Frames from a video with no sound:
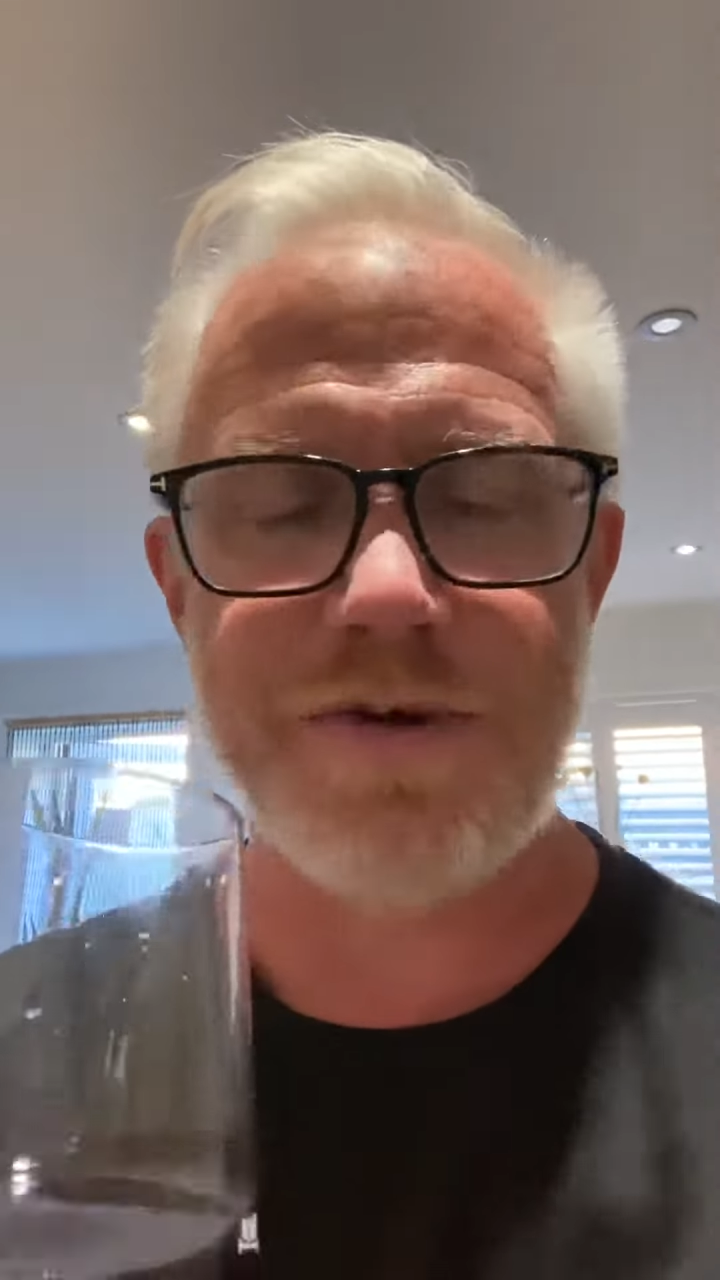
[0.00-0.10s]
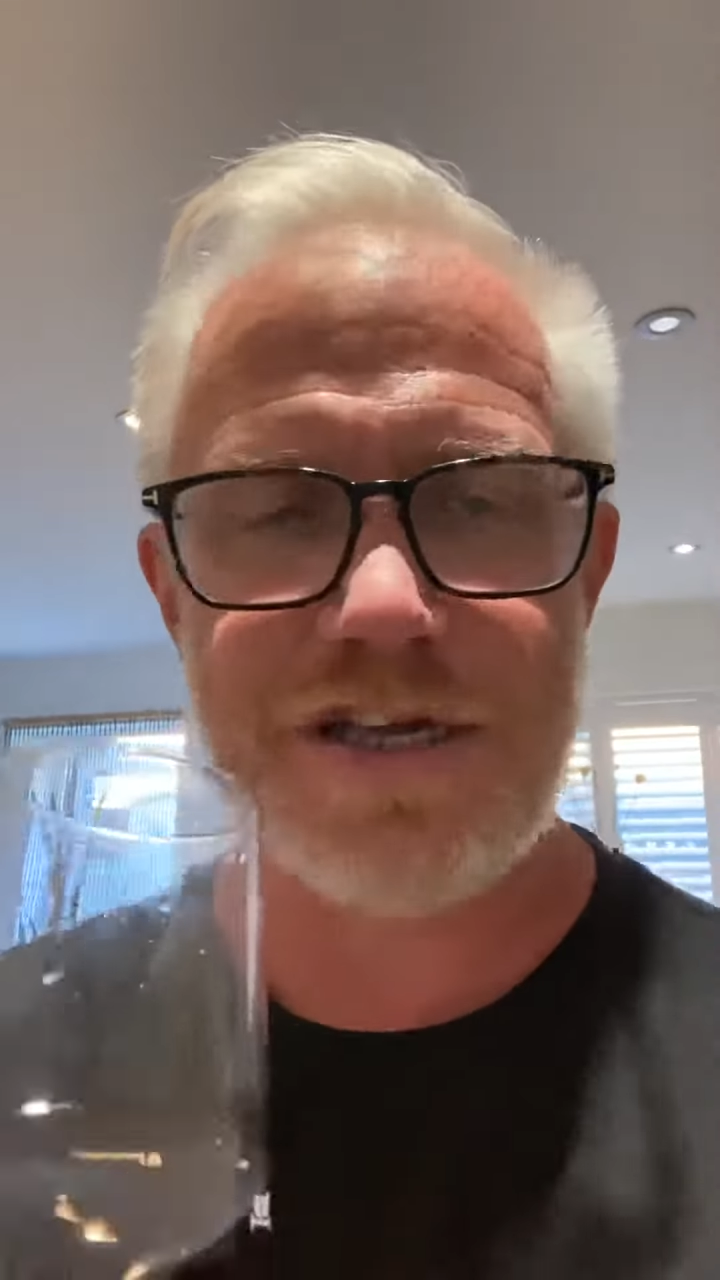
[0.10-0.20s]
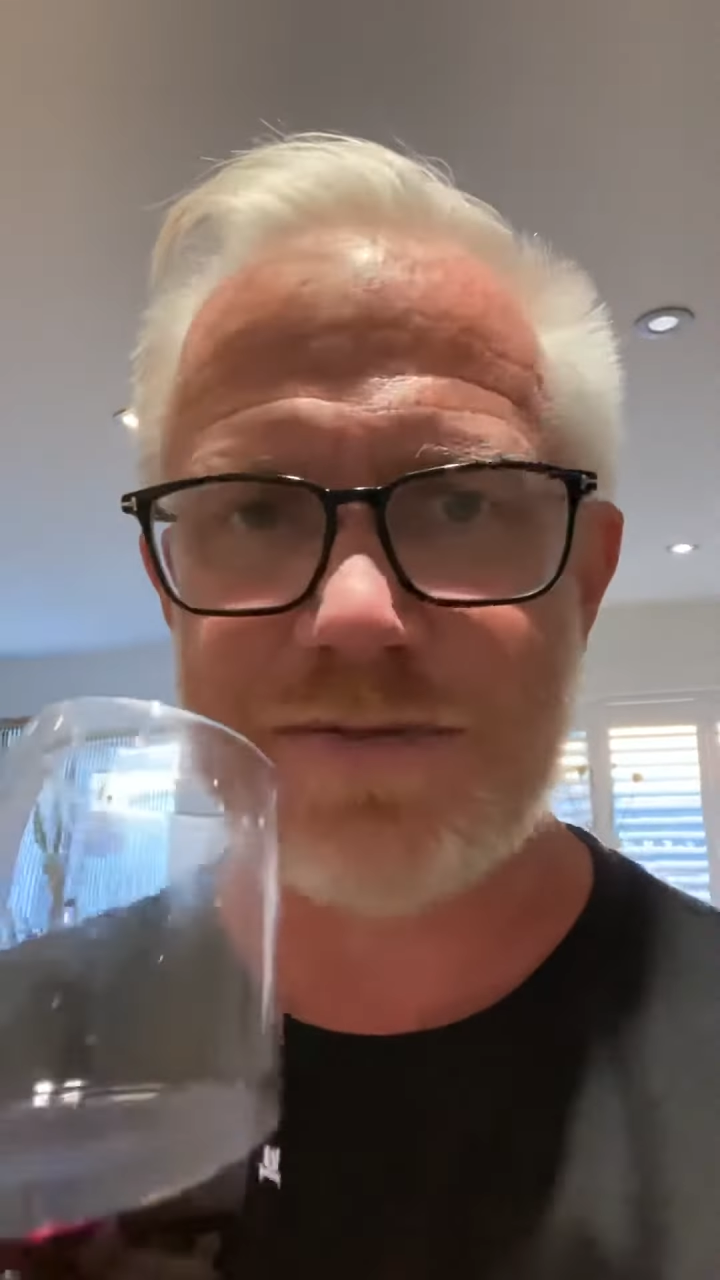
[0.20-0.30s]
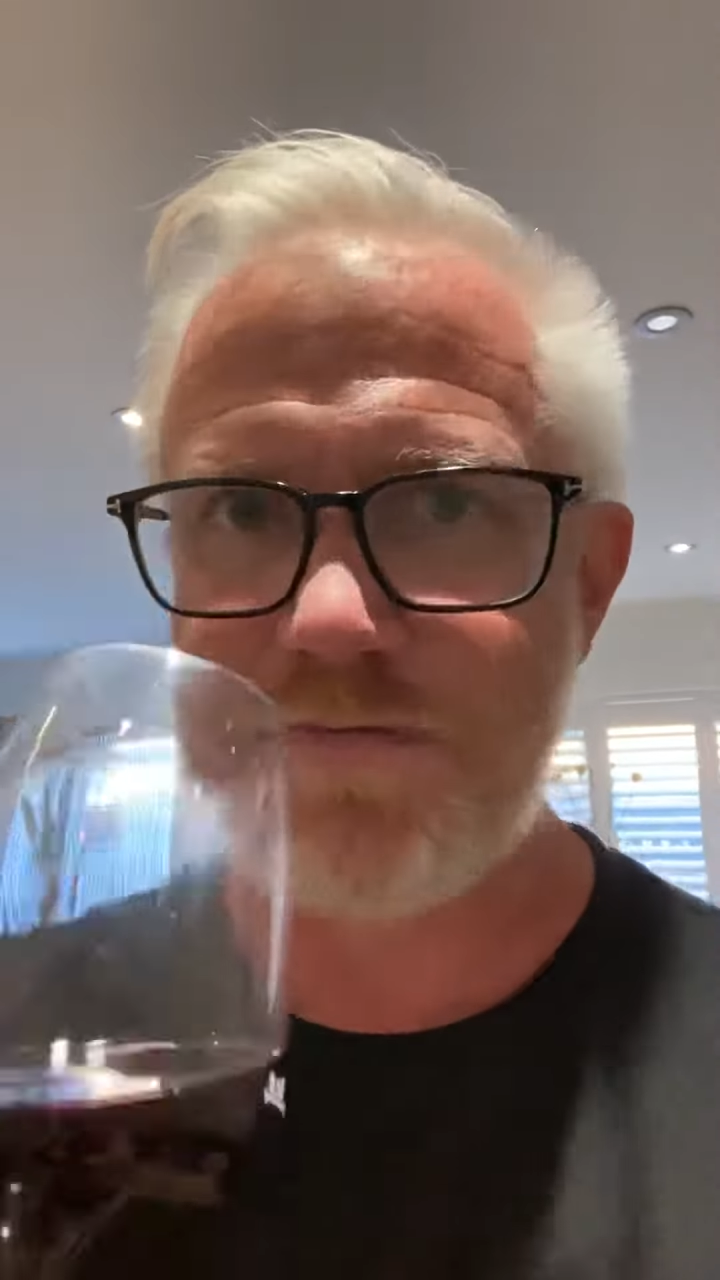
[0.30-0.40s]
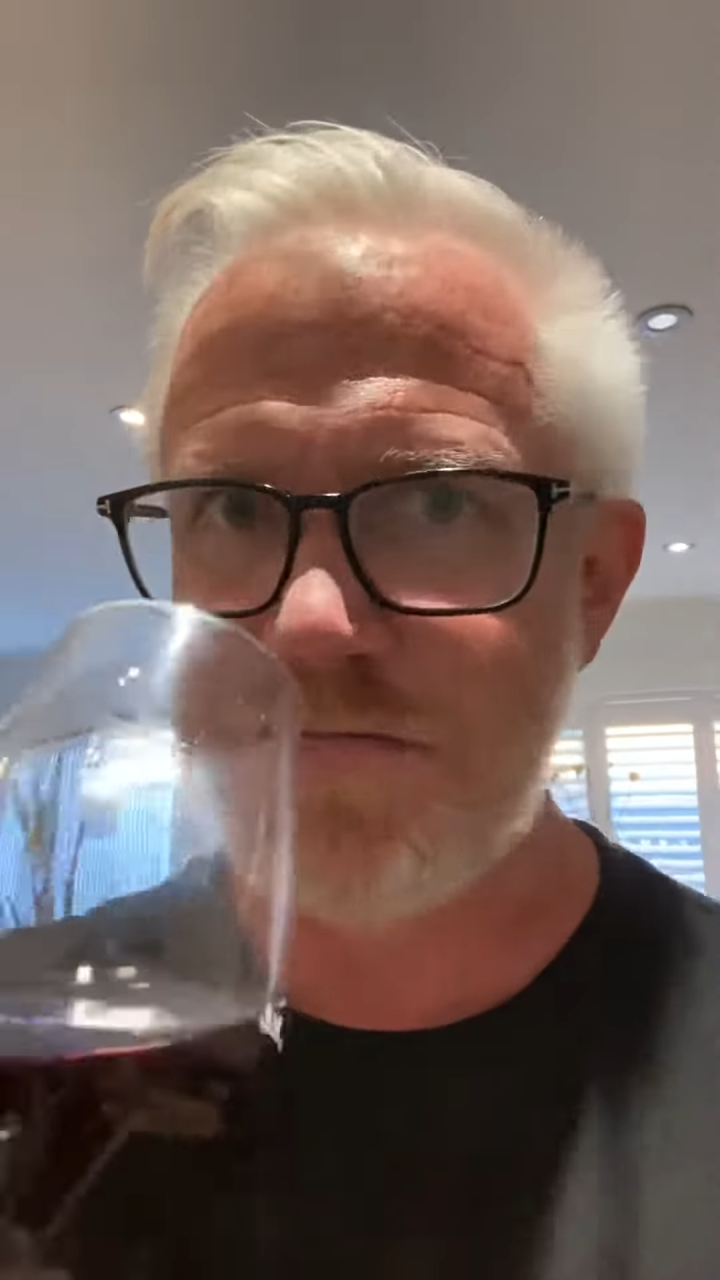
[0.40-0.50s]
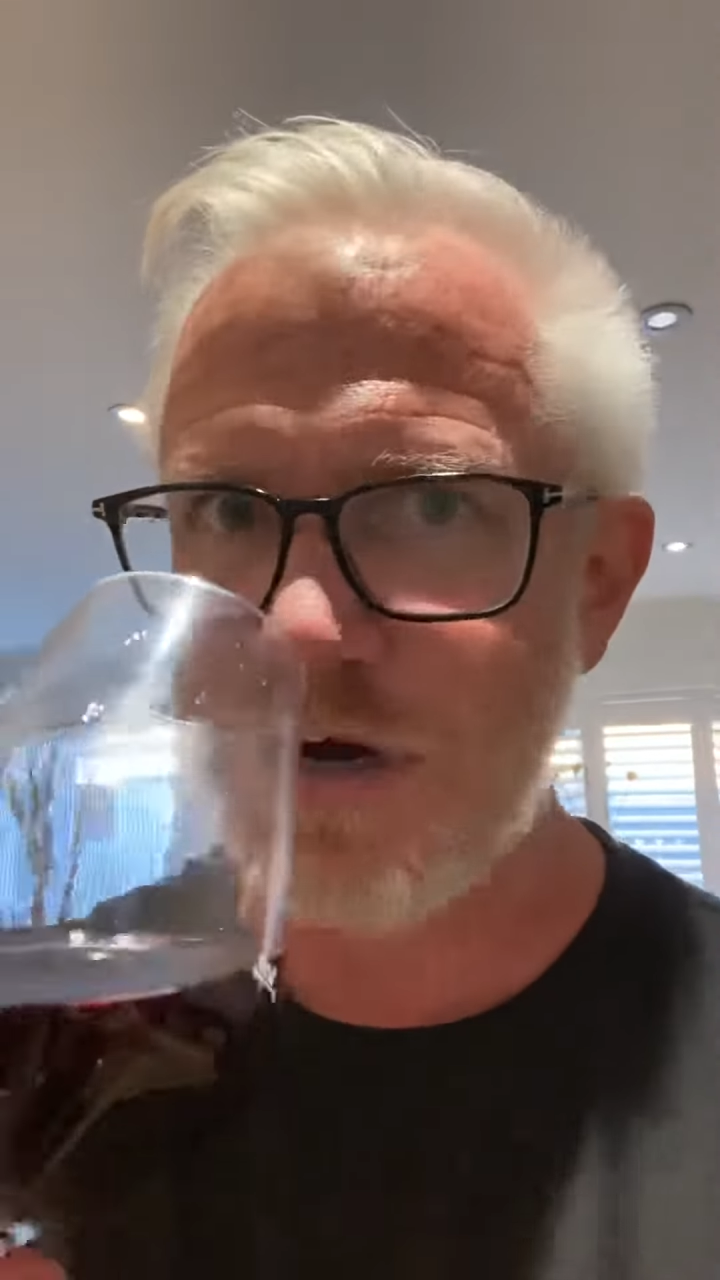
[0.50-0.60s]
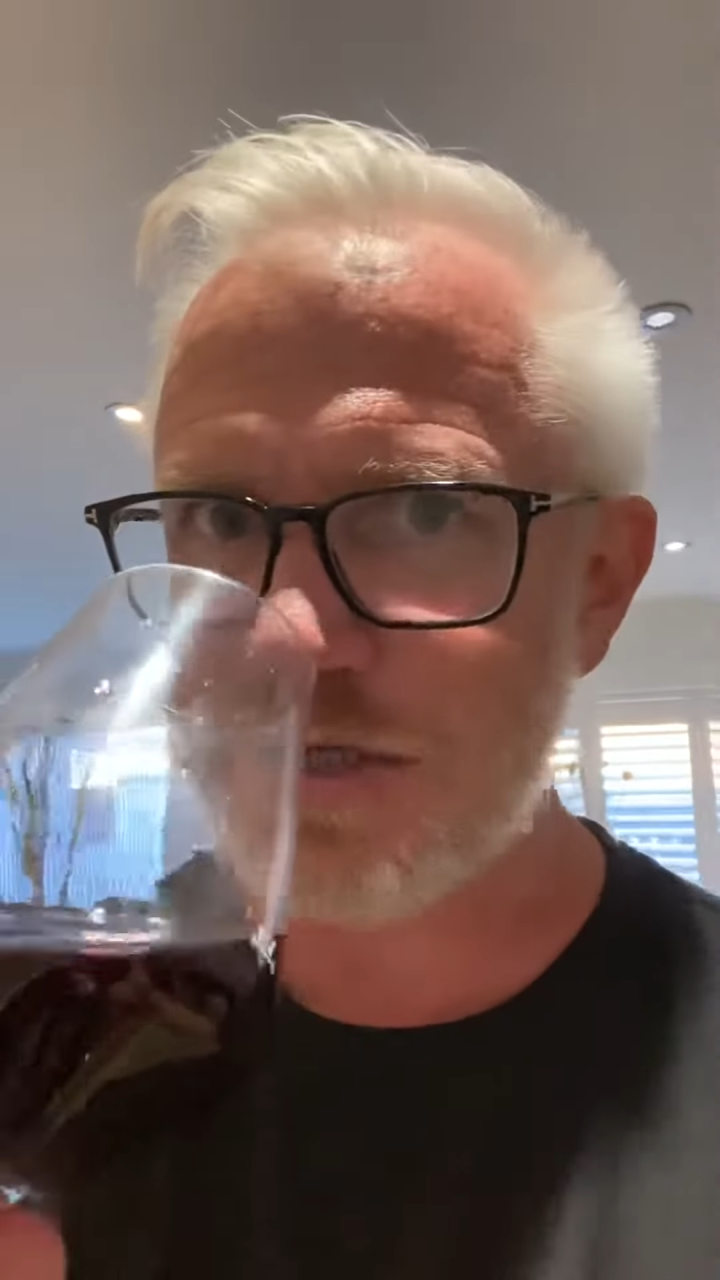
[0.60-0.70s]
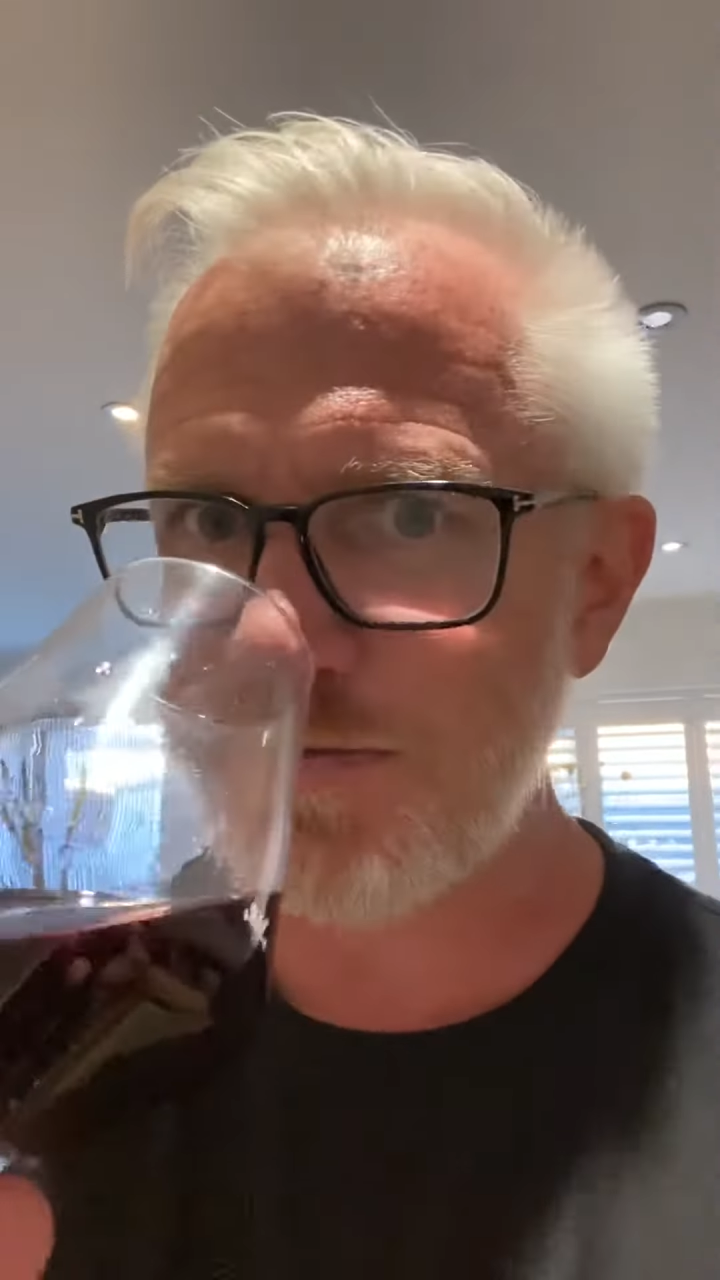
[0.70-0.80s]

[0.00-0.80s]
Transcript: is much,